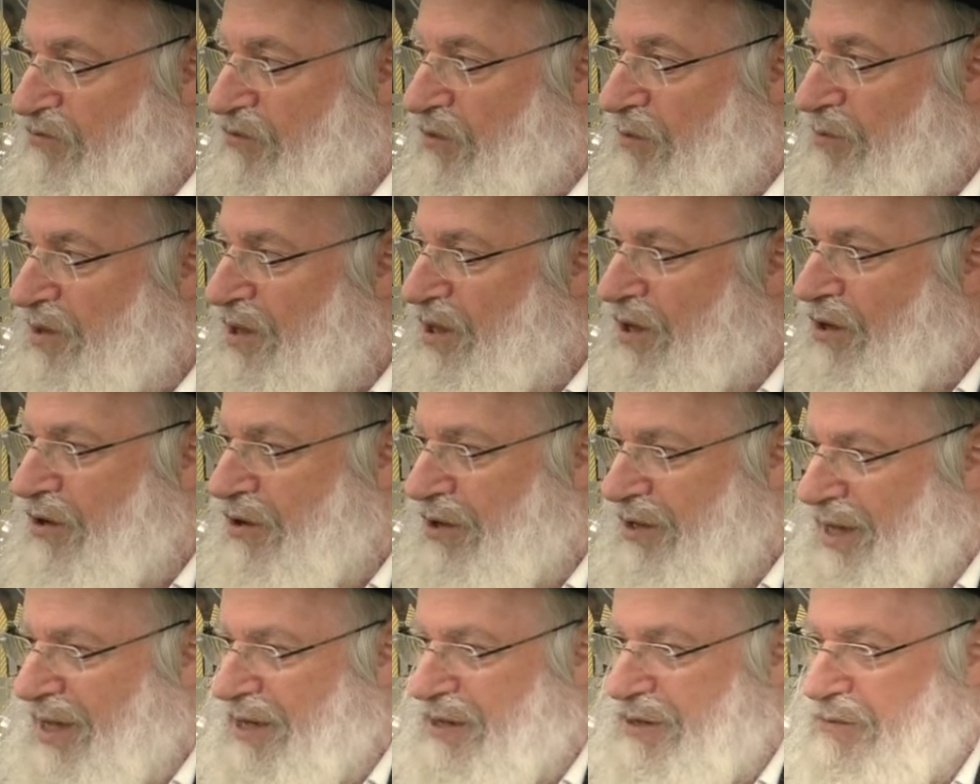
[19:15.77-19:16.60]
From the
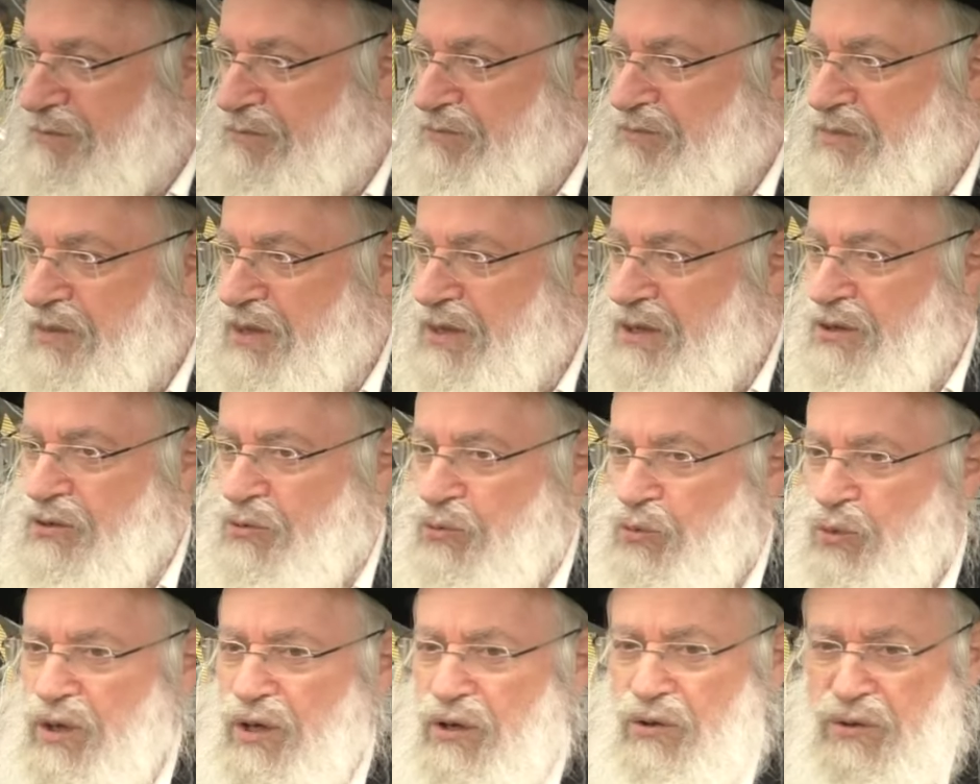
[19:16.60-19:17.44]
koyanim,
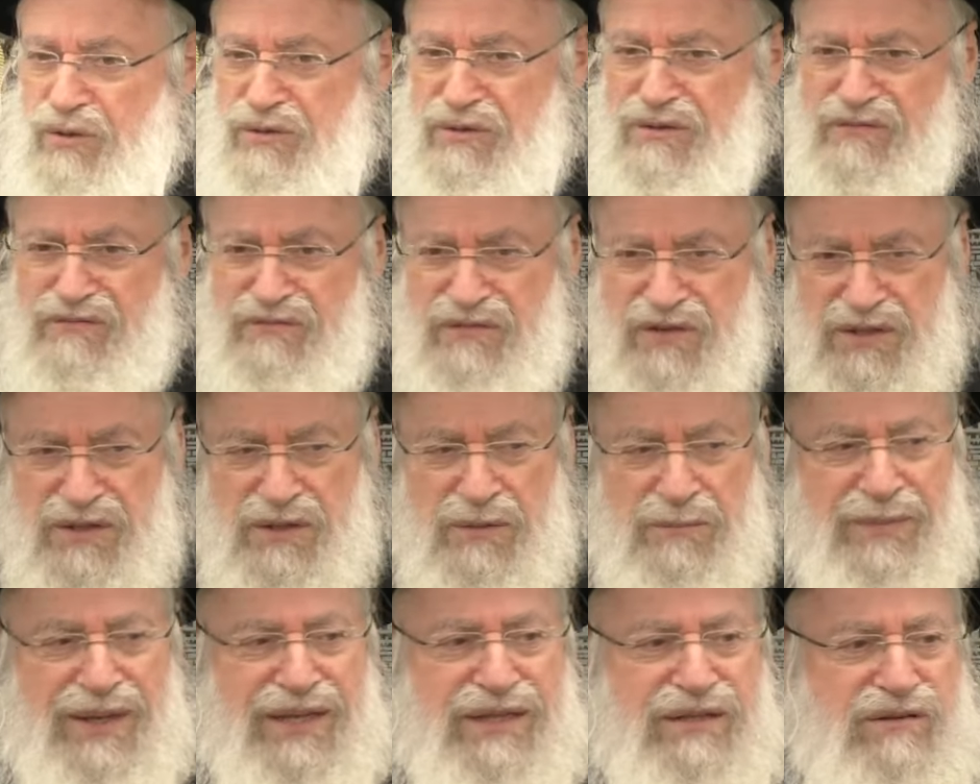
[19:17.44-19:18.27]
we learn the
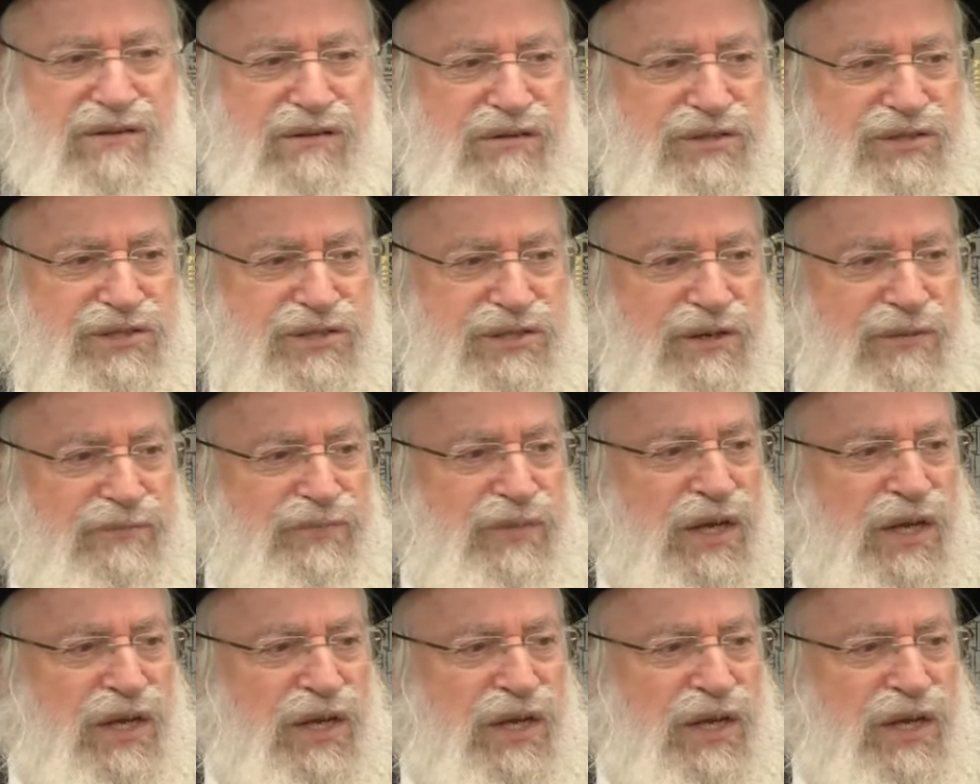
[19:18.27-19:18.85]
fundamentals.